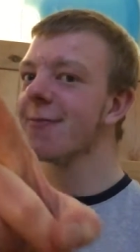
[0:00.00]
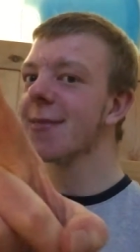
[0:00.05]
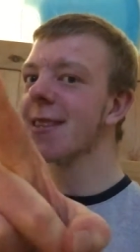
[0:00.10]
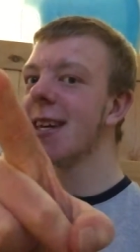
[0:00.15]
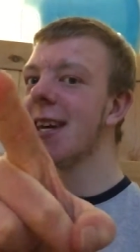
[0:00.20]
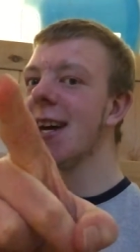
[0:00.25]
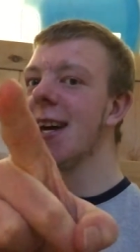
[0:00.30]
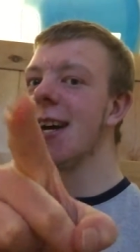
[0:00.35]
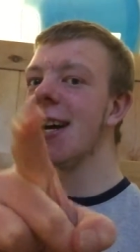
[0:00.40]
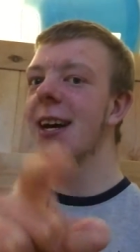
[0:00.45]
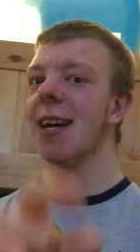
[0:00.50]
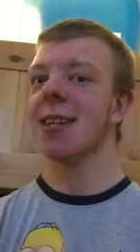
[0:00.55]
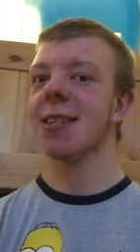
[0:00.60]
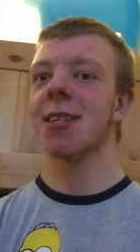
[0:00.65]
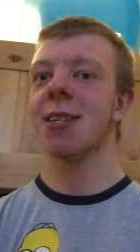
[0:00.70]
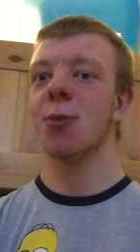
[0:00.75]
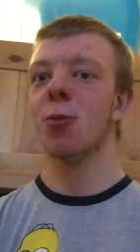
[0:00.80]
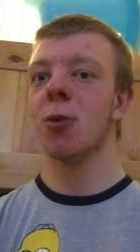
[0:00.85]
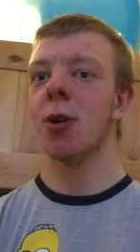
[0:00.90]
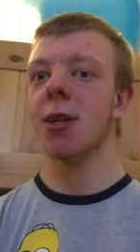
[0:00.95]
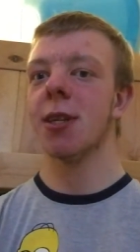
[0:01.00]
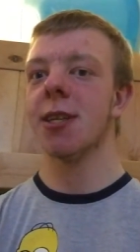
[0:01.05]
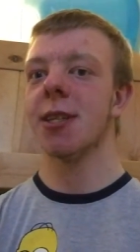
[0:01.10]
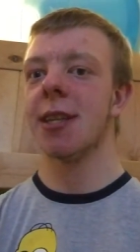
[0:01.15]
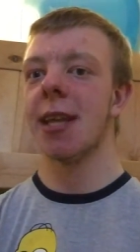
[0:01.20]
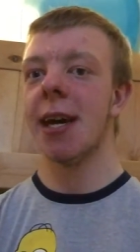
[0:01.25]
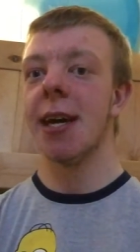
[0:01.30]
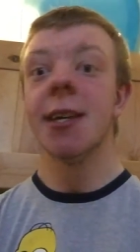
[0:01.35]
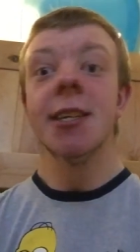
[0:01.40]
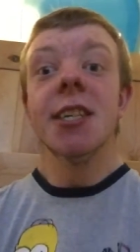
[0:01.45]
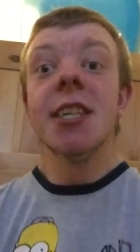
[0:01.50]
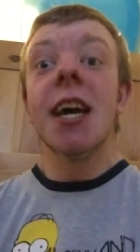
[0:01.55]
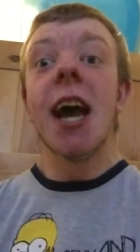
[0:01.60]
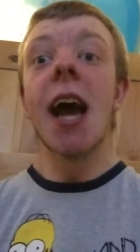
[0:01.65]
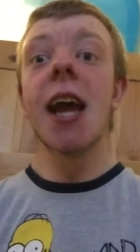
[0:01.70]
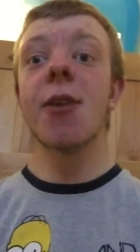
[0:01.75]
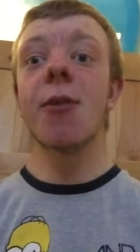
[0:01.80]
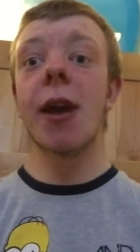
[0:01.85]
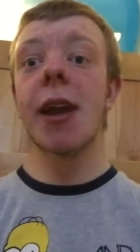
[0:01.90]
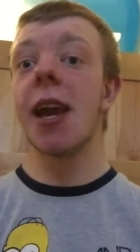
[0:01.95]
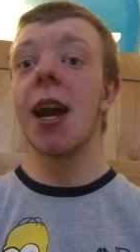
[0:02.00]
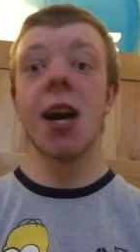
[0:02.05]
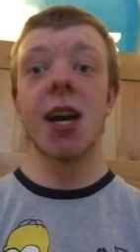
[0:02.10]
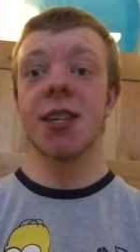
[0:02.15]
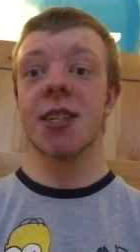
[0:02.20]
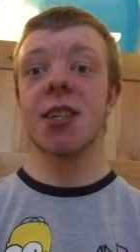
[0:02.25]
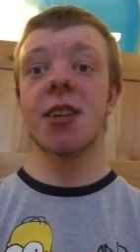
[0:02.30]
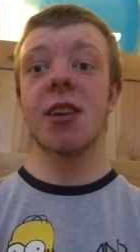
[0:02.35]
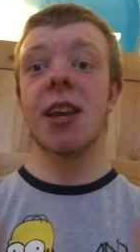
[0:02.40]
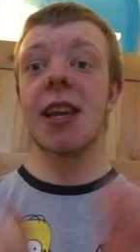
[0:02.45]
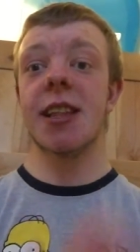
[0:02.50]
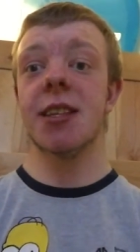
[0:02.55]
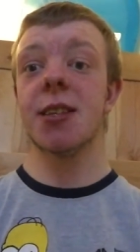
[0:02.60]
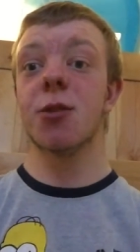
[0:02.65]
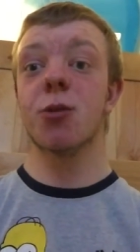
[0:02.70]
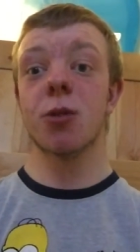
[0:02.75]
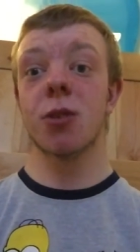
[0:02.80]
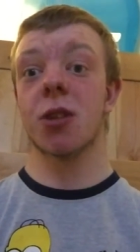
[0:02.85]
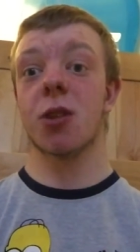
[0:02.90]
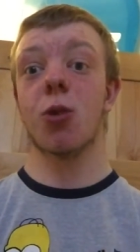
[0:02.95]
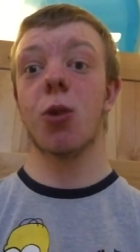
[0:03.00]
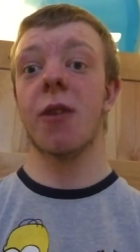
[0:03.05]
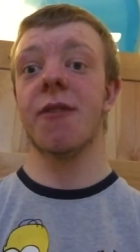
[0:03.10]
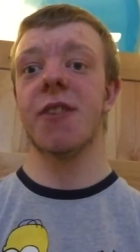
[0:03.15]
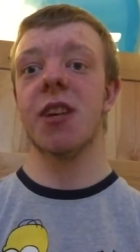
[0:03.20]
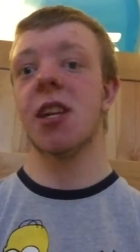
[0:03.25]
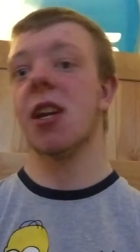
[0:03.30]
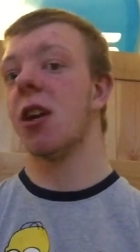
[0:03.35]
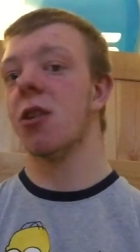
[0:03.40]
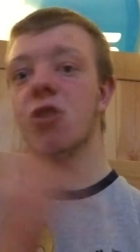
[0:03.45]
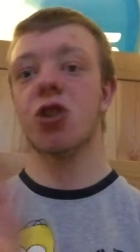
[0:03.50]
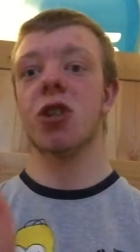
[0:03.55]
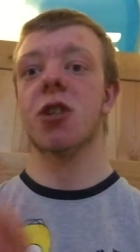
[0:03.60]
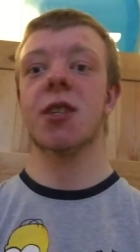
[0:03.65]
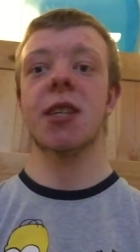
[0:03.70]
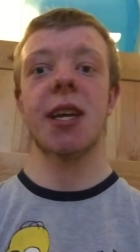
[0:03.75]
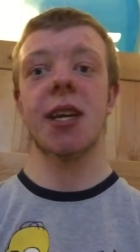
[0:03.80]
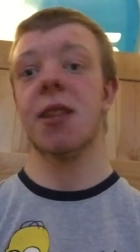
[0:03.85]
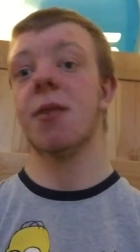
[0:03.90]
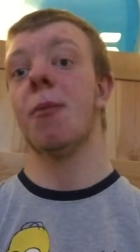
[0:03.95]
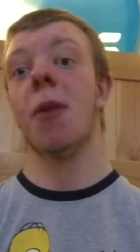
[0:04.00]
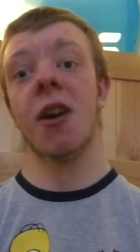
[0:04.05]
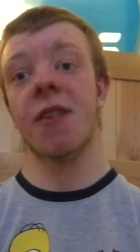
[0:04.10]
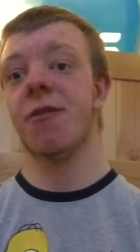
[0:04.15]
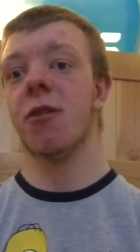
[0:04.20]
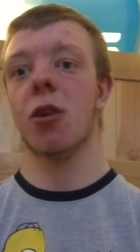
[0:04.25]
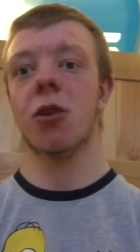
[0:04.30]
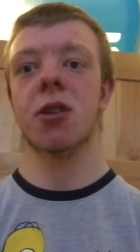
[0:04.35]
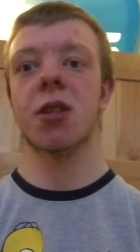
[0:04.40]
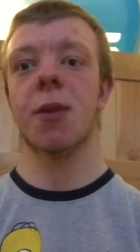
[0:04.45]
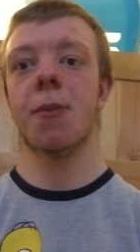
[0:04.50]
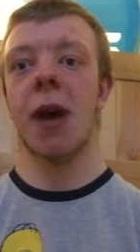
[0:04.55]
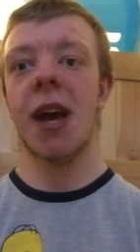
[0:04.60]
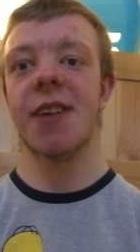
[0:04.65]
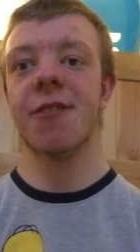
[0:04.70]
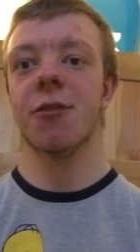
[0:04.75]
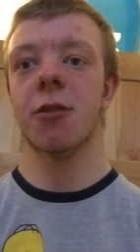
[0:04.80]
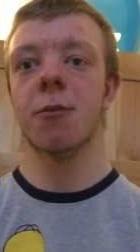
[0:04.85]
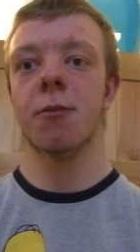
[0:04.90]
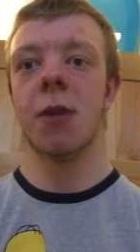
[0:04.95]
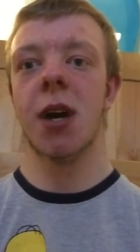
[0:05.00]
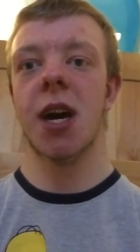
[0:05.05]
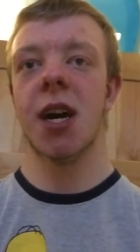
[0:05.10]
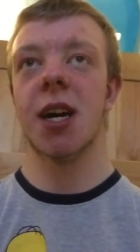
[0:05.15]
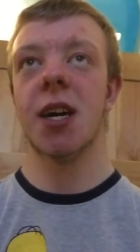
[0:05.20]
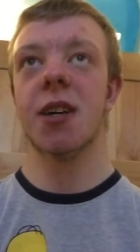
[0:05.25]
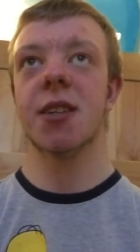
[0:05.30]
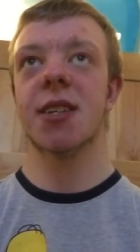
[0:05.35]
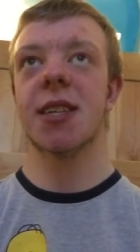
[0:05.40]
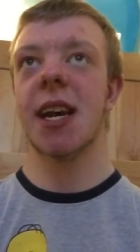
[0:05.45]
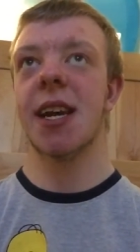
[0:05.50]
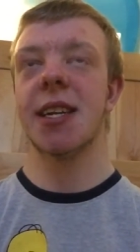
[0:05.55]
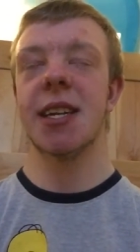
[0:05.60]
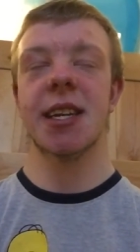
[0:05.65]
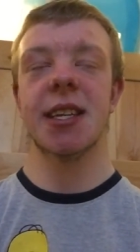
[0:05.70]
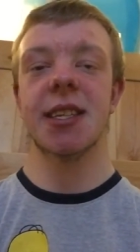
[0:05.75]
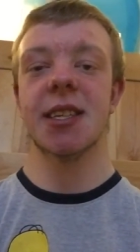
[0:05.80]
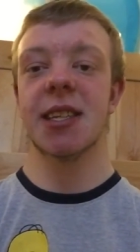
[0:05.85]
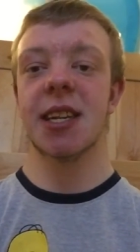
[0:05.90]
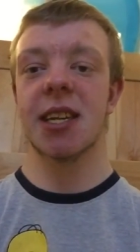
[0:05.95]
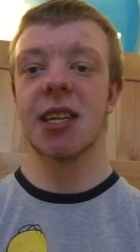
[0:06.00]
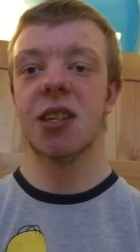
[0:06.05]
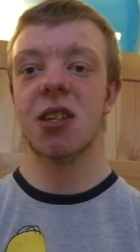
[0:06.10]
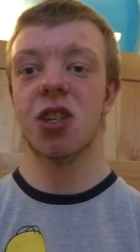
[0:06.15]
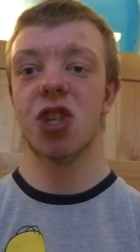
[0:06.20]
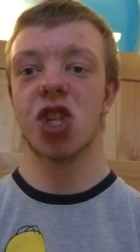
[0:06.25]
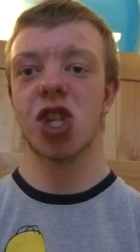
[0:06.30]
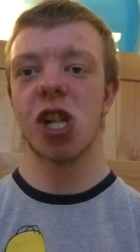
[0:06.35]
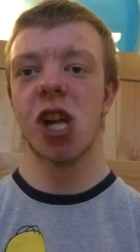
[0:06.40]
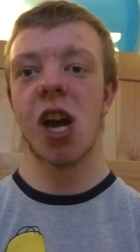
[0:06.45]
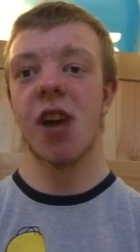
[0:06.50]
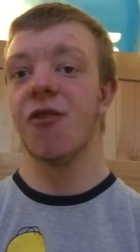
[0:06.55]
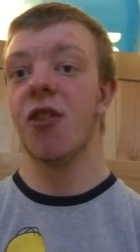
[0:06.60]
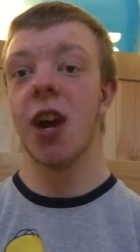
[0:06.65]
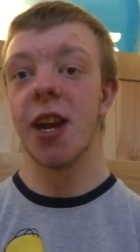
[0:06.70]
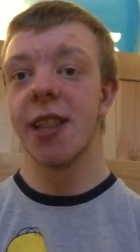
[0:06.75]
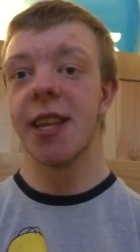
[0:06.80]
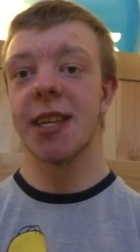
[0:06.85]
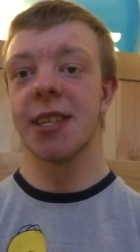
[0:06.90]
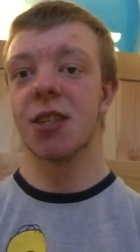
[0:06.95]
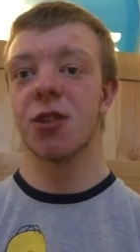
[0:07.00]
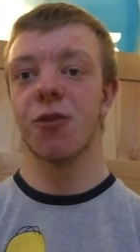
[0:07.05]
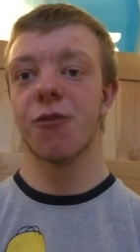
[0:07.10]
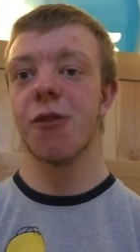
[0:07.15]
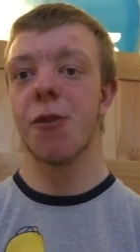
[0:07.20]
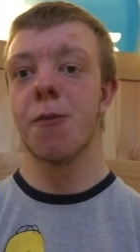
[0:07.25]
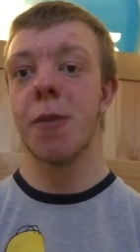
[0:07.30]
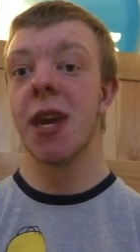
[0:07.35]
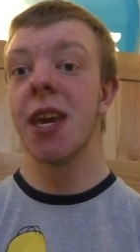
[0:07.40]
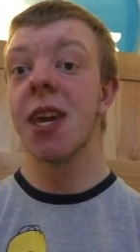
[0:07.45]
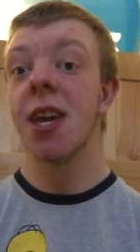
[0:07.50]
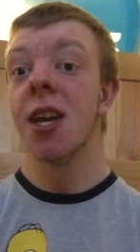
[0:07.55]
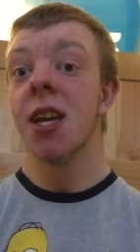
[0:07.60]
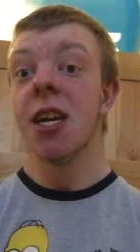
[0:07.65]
Ah, see why I did that. Anyway, uh, so yeah, this was a quick video just say that my vlogs are back from uh, Saturday the 2nd of July. Right, that's all from me.